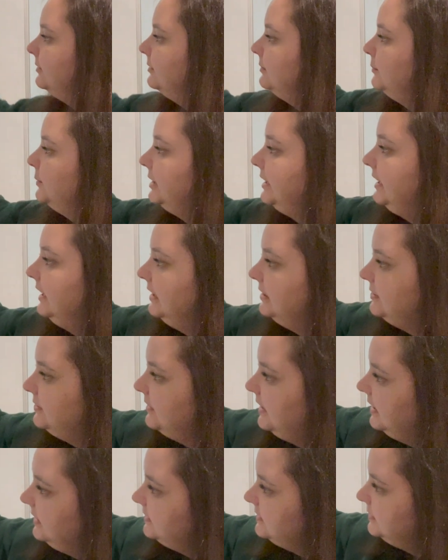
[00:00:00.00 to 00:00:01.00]
We can't do
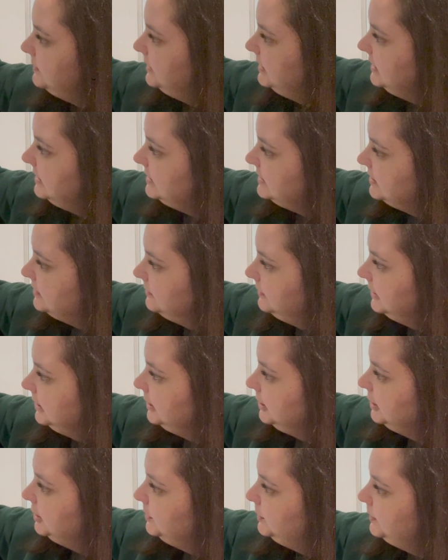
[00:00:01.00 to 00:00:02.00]
that, so we need to
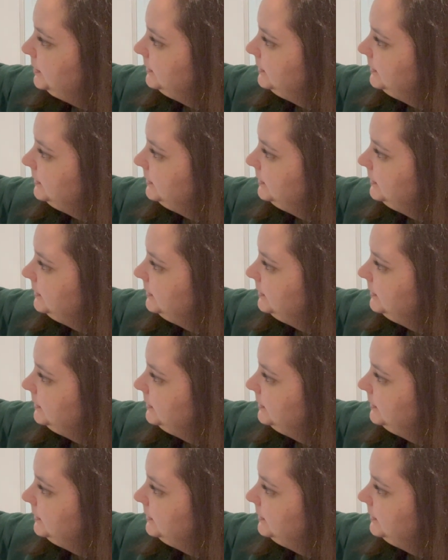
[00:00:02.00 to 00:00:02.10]
regroup.